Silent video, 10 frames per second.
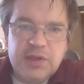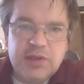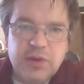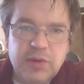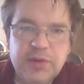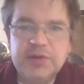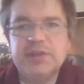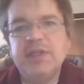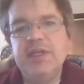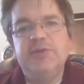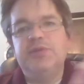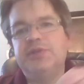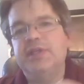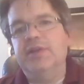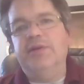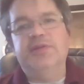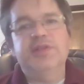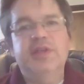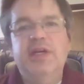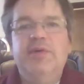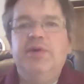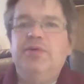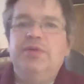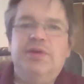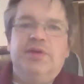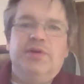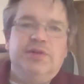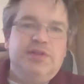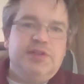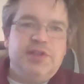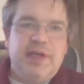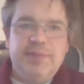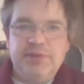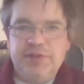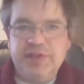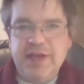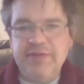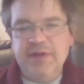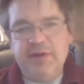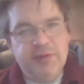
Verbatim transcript: So there's an interesting little scenario that occurs in chapter 7.